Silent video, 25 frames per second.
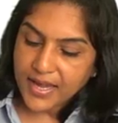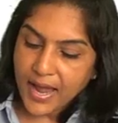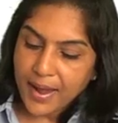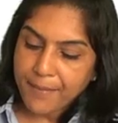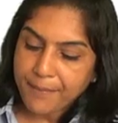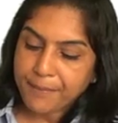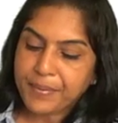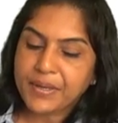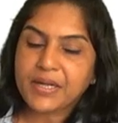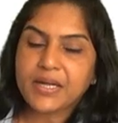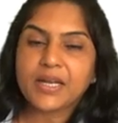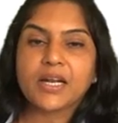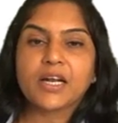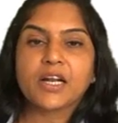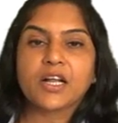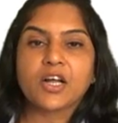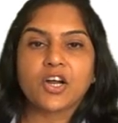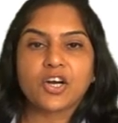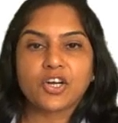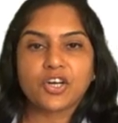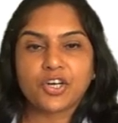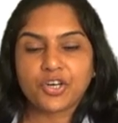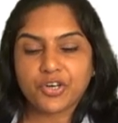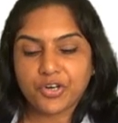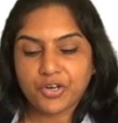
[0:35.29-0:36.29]
capital
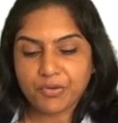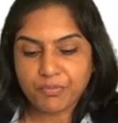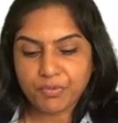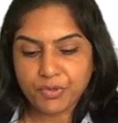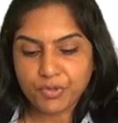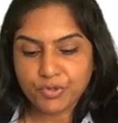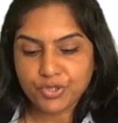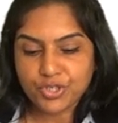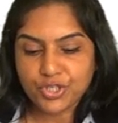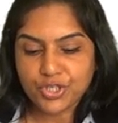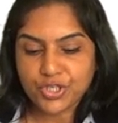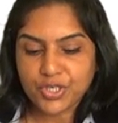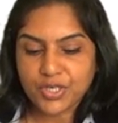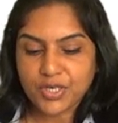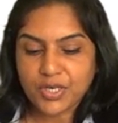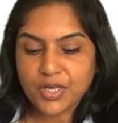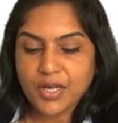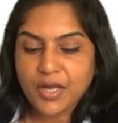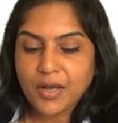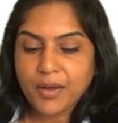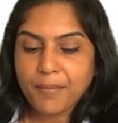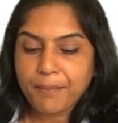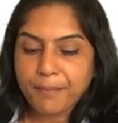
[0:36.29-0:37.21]
contribution